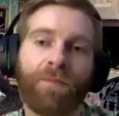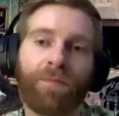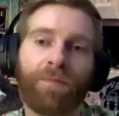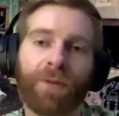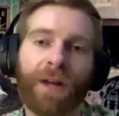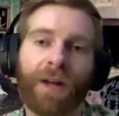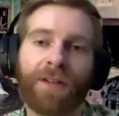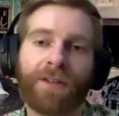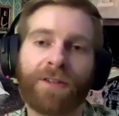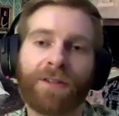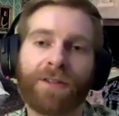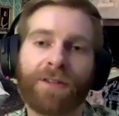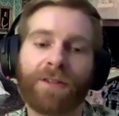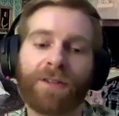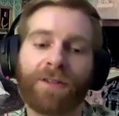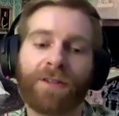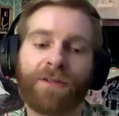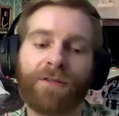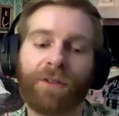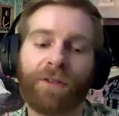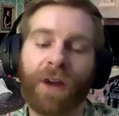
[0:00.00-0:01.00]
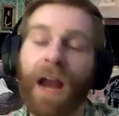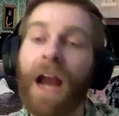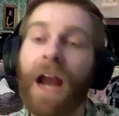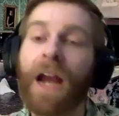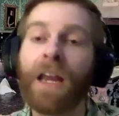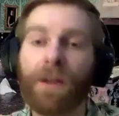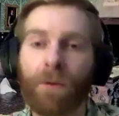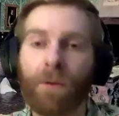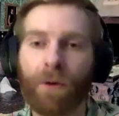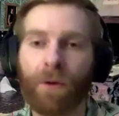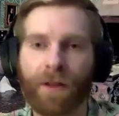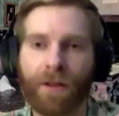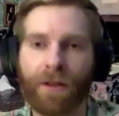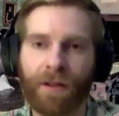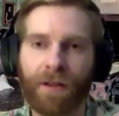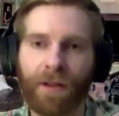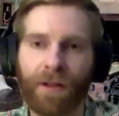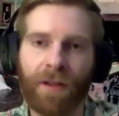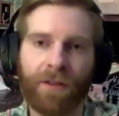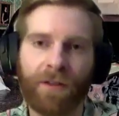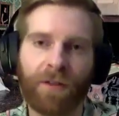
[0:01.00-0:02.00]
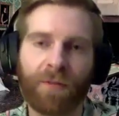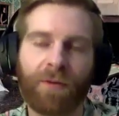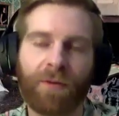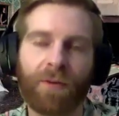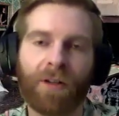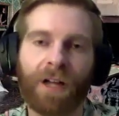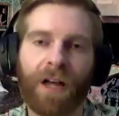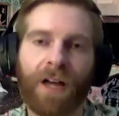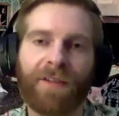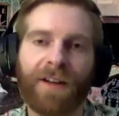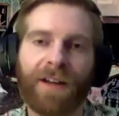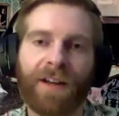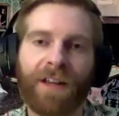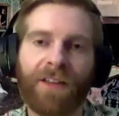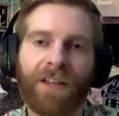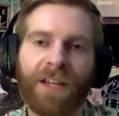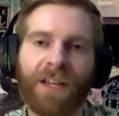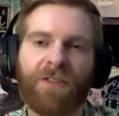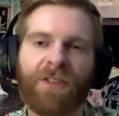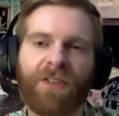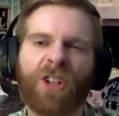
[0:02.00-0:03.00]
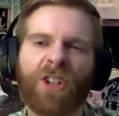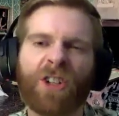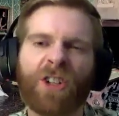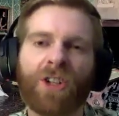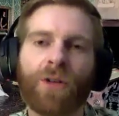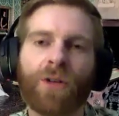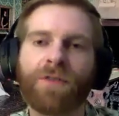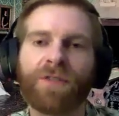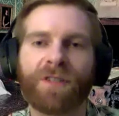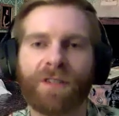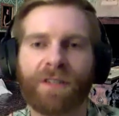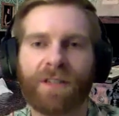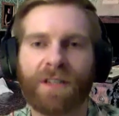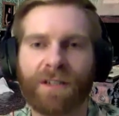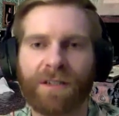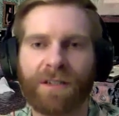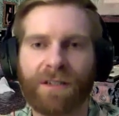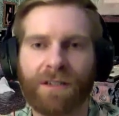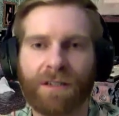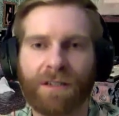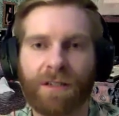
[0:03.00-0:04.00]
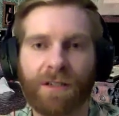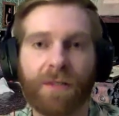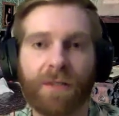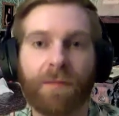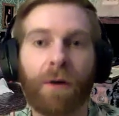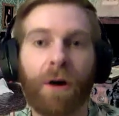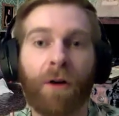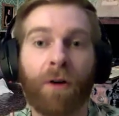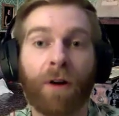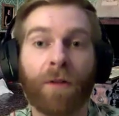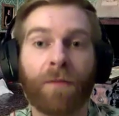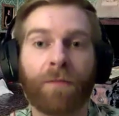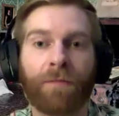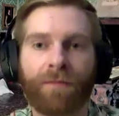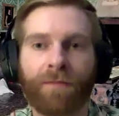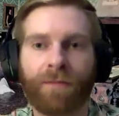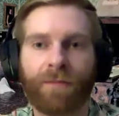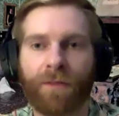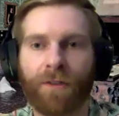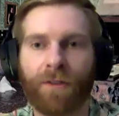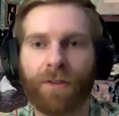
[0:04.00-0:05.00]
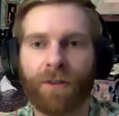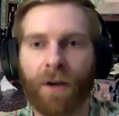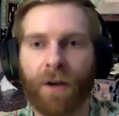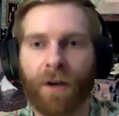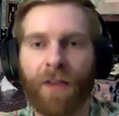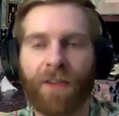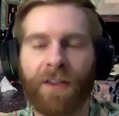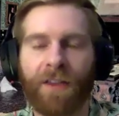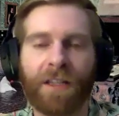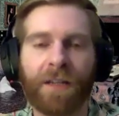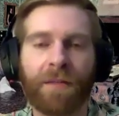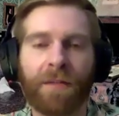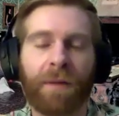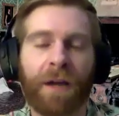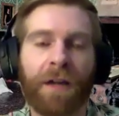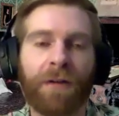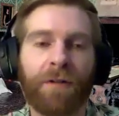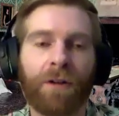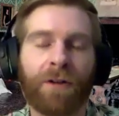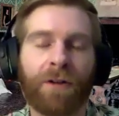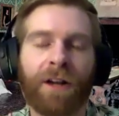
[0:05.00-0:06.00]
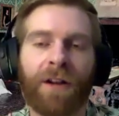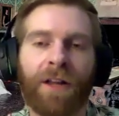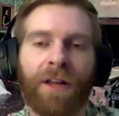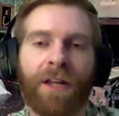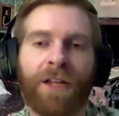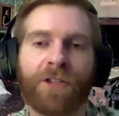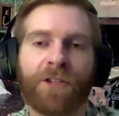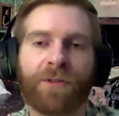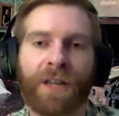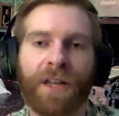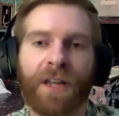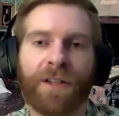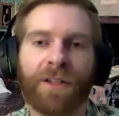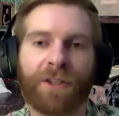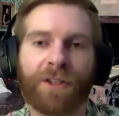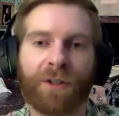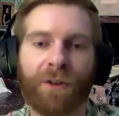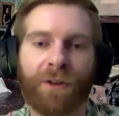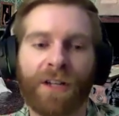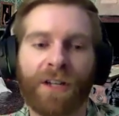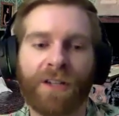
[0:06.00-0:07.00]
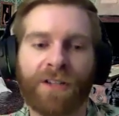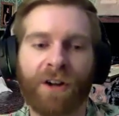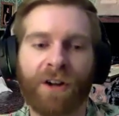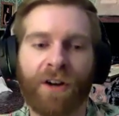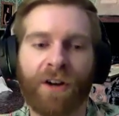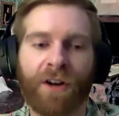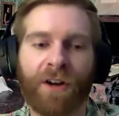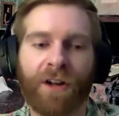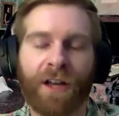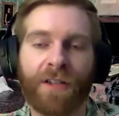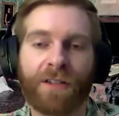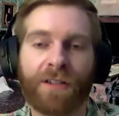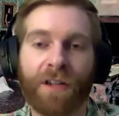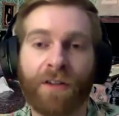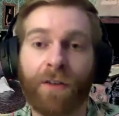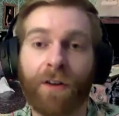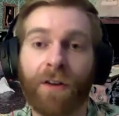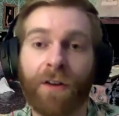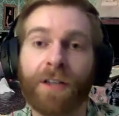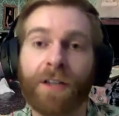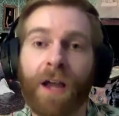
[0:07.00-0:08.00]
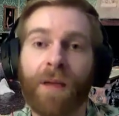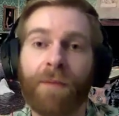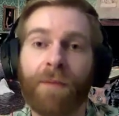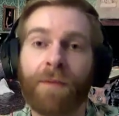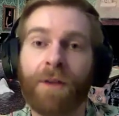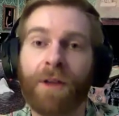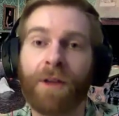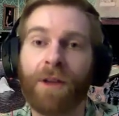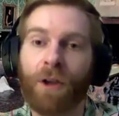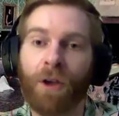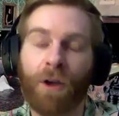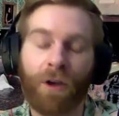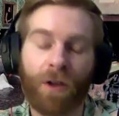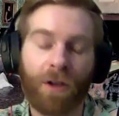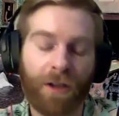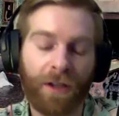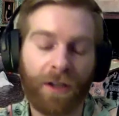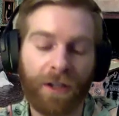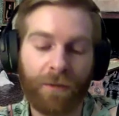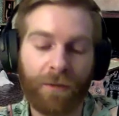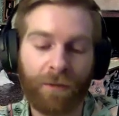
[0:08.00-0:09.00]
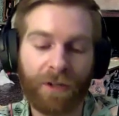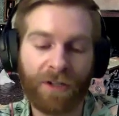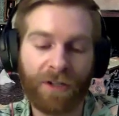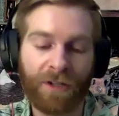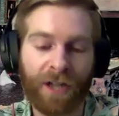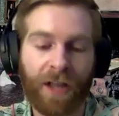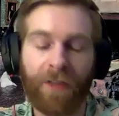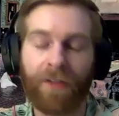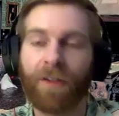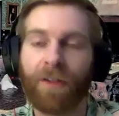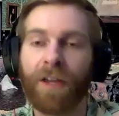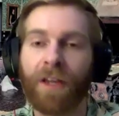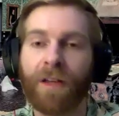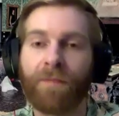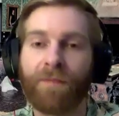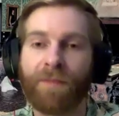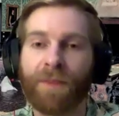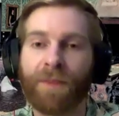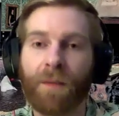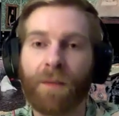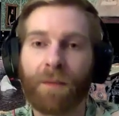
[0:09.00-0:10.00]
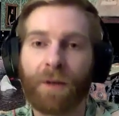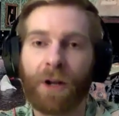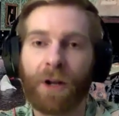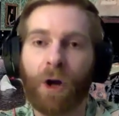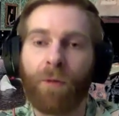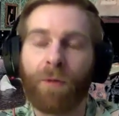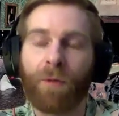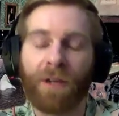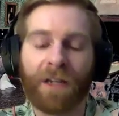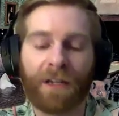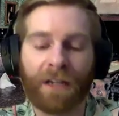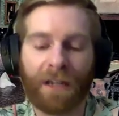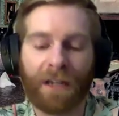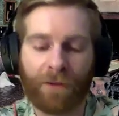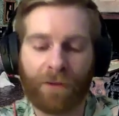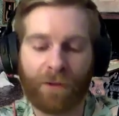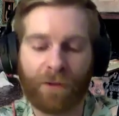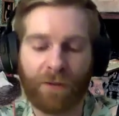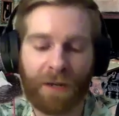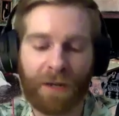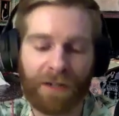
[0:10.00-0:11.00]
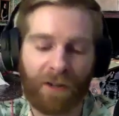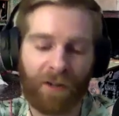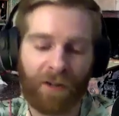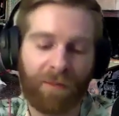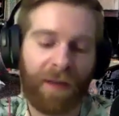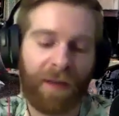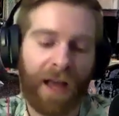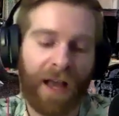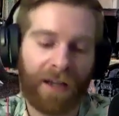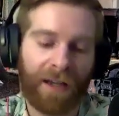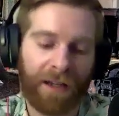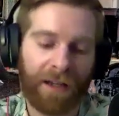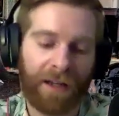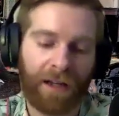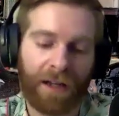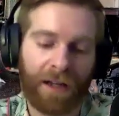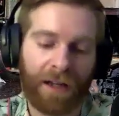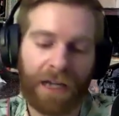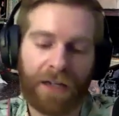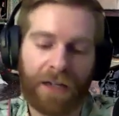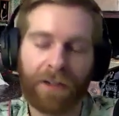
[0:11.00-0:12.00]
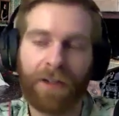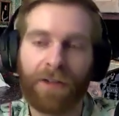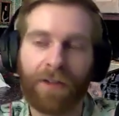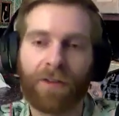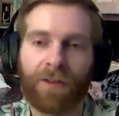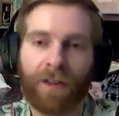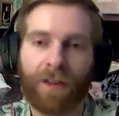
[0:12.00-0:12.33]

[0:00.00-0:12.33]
pressed for anyone to pull off anything even close to this tomorrow. So I think that might go down in history as the greatest art heist of all time. We shall see. But I hope we can get those paintings back and at least.